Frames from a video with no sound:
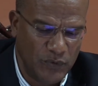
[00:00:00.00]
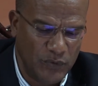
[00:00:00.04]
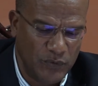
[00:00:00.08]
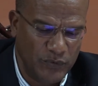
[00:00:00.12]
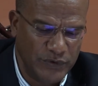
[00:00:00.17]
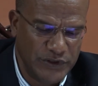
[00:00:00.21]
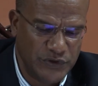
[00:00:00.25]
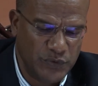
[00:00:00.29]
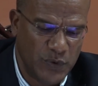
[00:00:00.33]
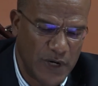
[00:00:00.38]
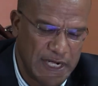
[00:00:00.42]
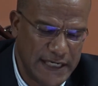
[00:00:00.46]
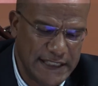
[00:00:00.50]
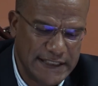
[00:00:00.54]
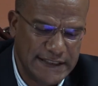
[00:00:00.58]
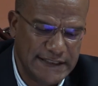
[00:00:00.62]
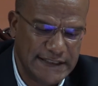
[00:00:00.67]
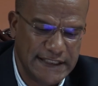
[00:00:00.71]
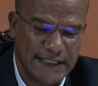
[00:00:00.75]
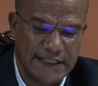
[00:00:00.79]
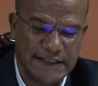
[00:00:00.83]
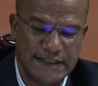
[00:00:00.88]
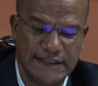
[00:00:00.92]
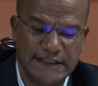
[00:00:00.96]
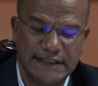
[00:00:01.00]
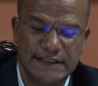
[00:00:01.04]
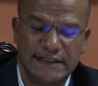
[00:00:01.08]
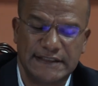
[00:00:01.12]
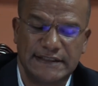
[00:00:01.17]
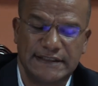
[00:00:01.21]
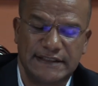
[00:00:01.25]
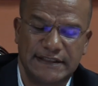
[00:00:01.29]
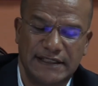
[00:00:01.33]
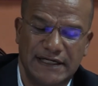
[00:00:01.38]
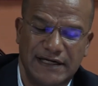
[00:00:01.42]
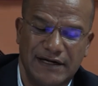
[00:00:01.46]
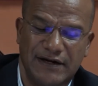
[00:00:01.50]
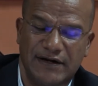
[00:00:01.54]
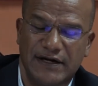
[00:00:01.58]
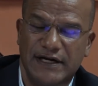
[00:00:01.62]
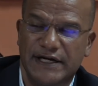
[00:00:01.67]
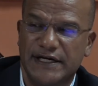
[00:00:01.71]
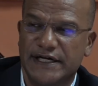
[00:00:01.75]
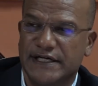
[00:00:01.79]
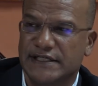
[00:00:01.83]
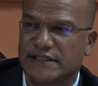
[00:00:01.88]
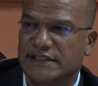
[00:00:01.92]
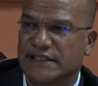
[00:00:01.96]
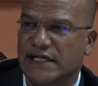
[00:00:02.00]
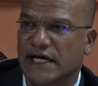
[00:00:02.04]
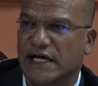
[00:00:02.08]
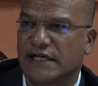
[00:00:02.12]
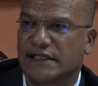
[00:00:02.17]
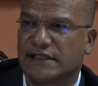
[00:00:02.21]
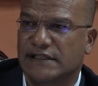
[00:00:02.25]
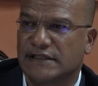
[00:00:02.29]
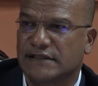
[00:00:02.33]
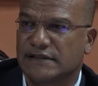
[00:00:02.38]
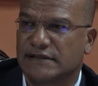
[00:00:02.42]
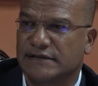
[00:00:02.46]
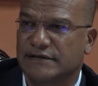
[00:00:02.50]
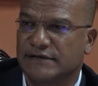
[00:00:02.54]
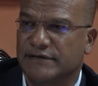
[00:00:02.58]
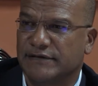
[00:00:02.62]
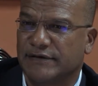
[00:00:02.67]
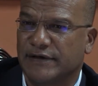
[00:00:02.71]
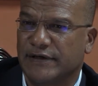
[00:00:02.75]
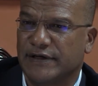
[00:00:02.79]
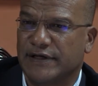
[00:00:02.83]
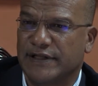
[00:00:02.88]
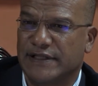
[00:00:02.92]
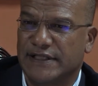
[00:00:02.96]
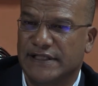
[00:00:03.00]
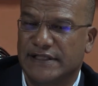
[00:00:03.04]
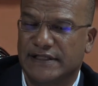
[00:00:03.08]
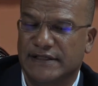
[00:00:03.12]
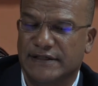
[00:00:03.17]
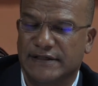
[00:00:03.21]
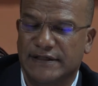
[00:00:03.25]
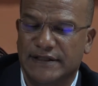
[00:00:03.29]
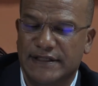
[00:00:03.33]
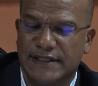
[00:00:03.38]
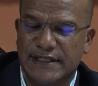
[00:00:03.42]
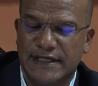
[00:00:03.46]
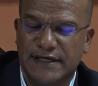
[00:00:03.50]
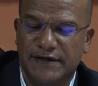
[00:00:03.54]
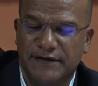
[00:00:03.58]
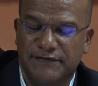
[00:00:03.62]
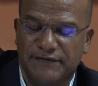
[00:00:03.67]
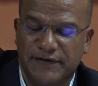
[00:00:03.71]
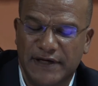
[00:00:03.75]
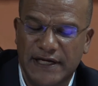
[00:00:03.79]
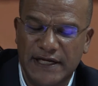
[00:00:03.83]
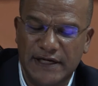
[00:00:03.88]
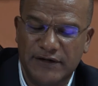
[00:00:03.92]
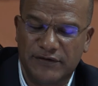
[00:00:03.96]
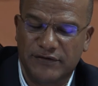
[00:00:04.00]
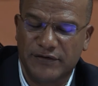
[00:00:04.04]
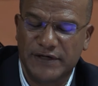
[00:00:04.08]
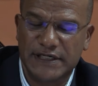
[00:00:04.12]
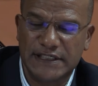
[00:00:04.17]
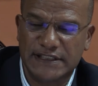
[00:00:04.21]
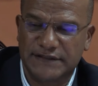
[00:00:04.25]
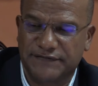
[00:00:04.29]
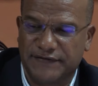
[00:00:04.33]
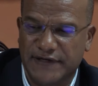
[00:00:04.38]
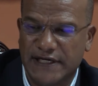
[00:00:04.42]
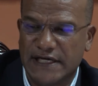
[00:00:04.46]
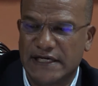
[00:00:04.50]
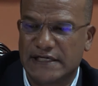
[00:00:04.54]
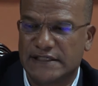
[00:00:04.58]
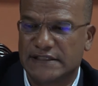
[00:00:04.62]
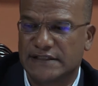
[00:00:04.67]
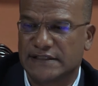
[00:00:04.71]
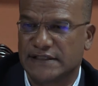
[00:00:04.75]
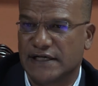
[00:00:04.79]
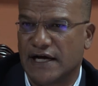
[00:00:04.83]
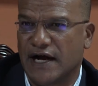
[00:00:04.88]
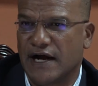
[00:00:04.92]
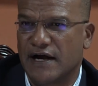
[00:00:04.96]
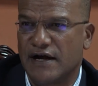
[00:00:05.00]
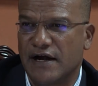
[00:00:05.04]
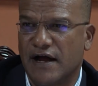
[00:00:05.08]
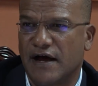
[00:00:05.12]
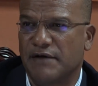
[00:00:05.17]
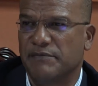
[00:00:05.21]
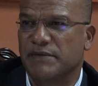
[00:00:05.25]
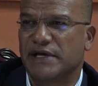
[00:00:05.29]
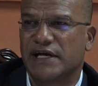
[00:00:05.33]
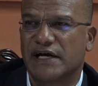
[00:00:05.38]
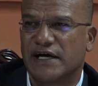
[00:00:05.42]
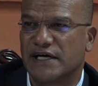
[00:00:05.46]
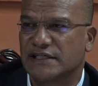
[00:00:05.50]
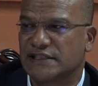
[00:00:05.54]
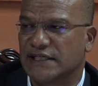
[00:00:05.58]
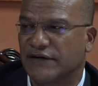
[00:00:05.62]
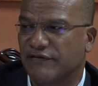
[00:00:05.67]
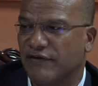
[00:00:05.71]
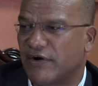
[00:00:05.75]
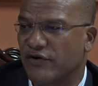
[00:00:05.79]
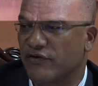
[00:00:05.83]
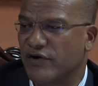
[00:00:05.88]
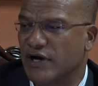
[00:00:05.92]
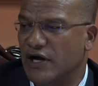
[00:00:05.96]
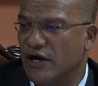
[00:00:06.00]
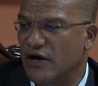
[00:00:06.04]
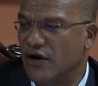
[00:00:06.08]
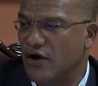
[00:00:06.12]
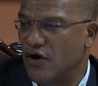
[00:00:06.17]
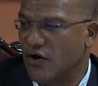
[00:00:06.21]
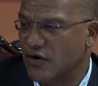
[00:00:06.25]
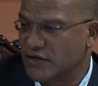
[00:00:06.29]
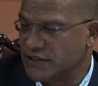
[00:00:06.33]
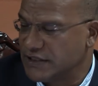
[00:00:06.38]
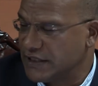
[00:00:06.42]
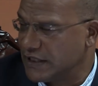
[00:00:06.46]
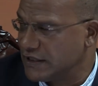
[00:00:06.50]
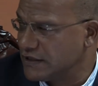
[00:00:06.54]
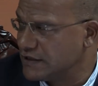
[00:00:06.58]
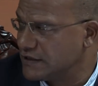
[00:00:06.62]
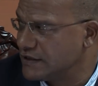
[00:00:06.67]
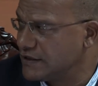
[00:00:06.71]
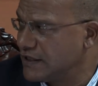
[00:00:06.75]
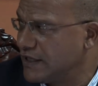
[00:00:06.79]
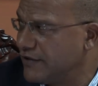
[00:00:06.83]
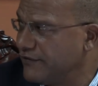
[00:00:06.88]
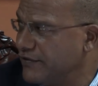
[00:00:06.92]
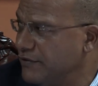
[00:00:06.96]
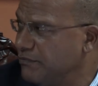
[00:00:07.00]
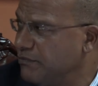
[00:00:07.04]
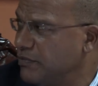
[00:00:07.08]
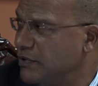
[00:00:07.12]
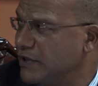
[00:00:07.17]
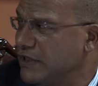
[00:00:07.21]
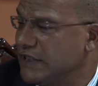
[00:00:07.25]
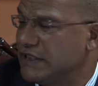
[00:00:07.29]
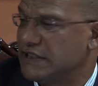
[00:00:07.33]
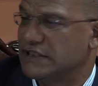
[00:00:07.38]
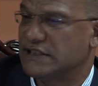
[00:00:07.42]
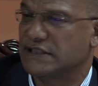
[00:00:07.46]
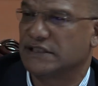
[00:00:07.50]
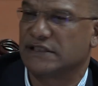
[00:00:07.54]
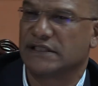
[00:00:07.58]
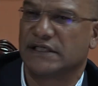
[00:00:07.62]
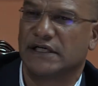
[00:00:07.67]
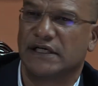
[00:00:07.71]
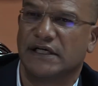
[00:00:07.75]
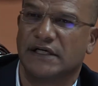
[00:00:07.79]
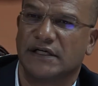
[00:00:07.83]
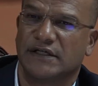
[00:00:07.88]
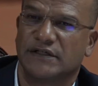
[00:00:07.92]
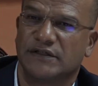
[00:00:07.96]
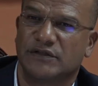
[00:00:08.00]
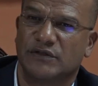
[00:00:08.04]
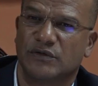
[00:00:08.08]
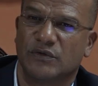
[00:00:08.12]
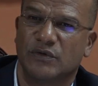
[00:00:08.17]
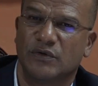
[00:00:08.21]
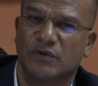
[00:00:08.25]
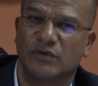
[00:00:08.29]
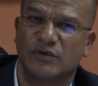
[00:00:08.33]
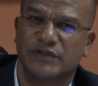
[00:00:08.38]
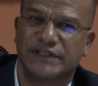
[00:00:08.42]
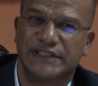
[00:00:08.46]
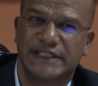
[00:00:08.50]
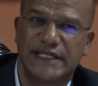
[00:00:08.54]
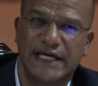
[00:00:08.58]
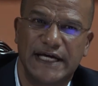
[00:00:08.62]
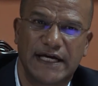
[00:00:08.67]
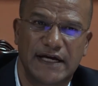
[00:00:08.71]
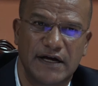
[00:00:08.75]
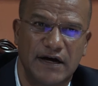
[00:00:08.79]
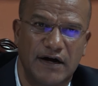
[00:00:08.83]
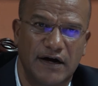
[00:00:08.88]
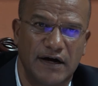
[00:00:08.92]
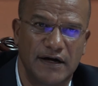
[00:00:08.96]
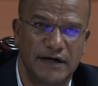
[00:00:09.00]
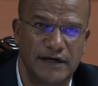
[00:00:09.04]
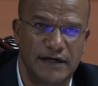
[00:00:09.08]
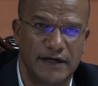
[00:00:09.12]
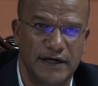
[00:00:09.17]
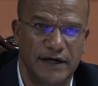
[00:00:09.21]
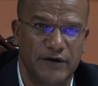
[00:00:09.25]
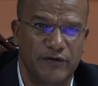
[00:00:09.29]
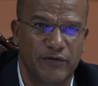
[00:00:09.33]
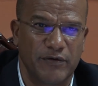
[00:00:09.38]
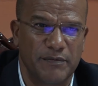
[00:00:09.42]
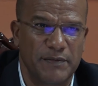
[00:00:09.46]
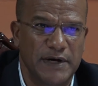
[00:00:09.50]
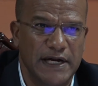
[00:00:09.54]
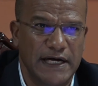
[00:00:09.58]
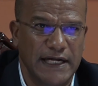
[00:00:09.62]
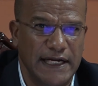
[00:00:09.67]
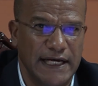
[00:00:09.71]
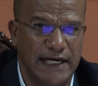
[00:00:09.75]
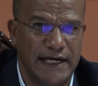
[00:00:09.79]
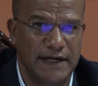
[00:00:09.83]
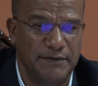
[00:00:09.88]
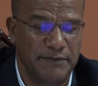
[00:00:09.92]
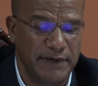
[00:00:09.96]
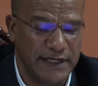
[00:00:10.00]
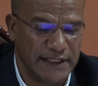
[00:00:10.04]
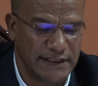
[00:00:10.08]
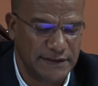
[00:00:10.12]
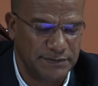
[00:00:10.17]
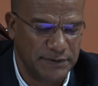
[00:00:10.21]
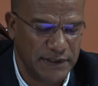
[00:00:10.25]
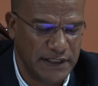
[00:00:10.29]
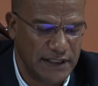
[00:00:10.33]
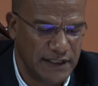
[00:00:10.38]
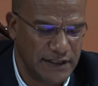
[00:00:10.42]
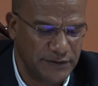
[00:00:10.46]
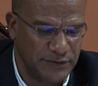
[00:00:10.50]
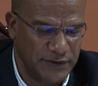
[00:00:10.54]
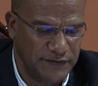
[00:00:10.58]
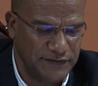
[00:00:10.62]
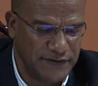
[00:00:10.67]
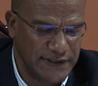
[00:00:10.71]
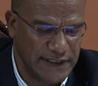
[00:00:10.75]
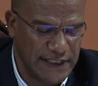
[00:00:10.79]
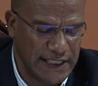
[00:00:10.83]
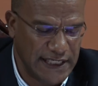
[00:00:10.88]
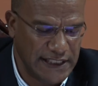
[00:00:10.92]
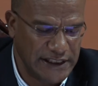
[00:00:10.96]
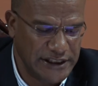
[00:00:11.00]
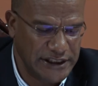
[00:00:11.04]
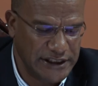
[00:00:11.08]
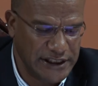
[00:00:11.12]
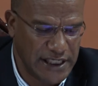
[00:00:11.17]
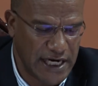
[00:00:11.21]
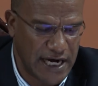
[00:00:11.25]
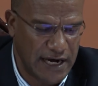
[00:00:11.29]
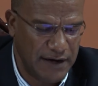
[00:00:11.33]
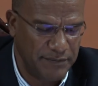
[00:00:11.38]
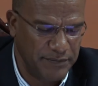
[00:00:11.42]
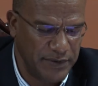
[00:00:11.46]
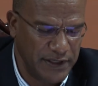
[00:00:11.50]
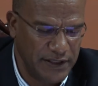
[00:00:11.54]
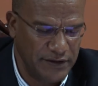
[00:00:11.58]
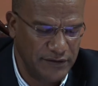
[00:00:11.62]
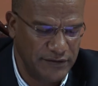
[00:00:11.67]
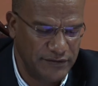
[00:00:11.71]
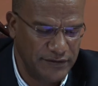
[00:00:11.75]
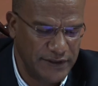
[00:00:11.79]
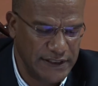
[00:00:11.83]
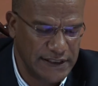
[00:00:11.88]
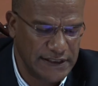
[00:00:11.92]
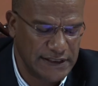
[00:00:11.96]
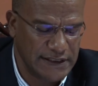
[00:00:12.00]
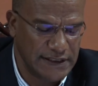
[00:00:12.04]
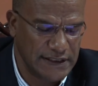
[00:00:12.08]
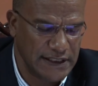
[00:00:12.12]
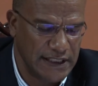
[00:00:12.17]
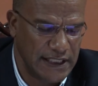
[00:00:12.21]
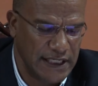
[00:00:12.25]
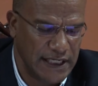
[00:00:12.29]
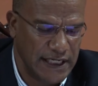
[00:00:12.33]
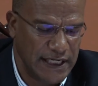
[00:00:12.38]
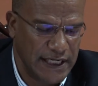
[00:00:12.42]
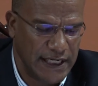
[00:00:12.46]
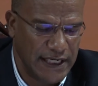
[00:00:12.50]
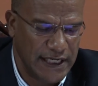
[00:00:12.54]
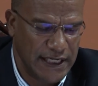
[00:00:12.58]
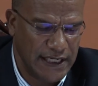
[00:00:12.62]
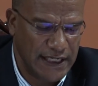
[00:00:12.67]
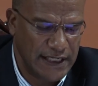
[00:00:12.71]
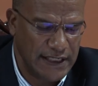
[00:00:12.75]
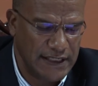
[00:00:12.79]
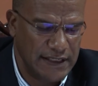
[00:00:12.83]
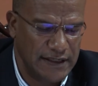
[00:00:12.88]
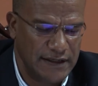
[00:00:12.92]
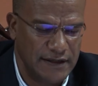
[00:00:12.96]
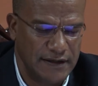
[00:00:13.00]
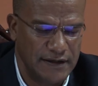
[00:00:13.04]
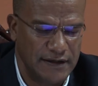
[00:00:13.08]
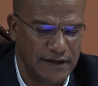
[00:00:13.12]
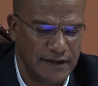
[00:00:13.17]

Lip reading: Which what this says is clearly there is not, the increased figures are not because of a reluctance of the police to take on the criminal elements, because we've seen a sharp increase in